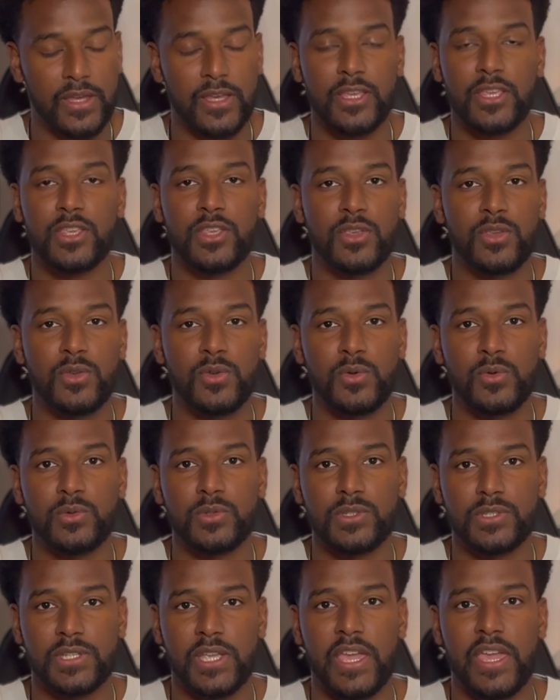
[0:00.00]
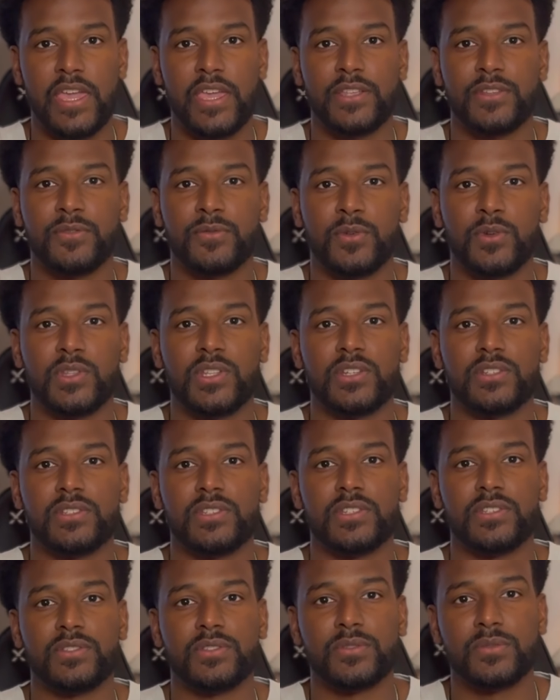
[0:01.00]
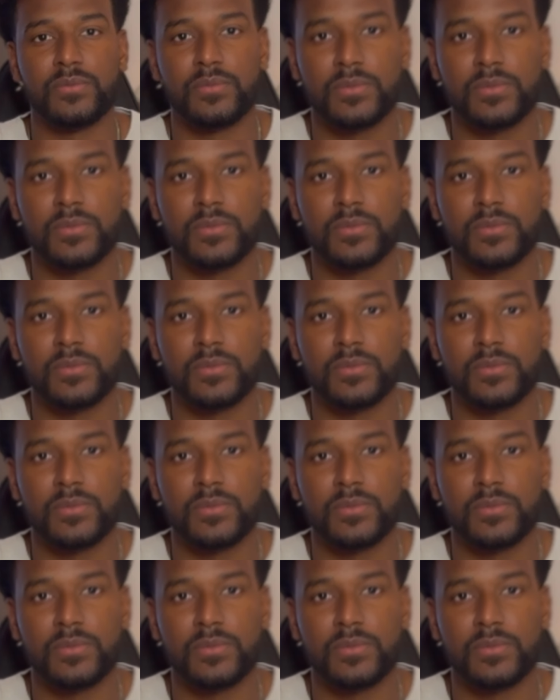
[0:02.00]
a huge change for their system.